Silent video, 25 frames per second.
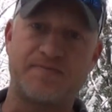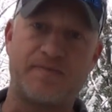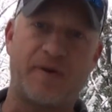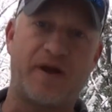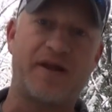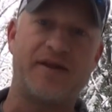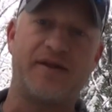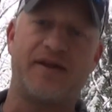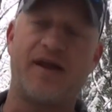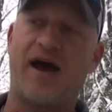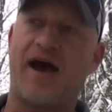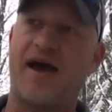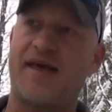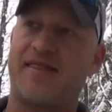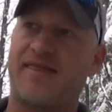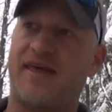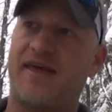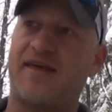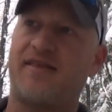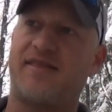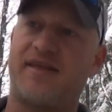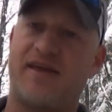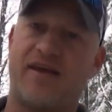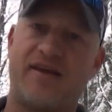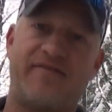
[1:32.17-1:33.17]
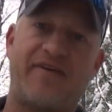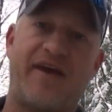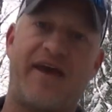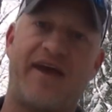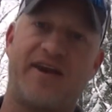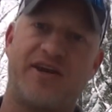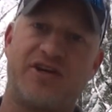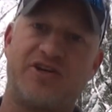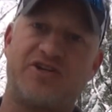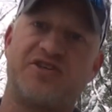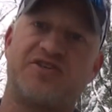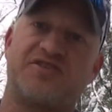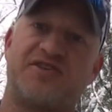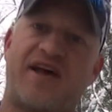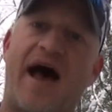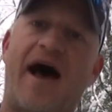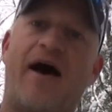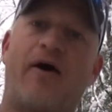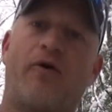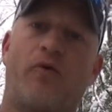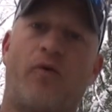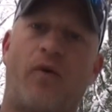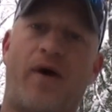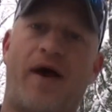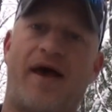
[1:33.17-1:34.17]
but I think the advantages
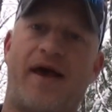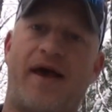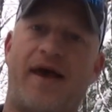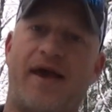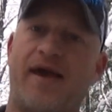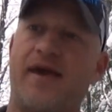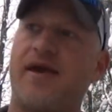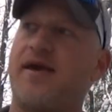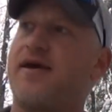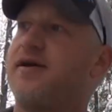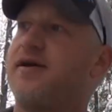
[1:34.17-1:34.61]
outweigh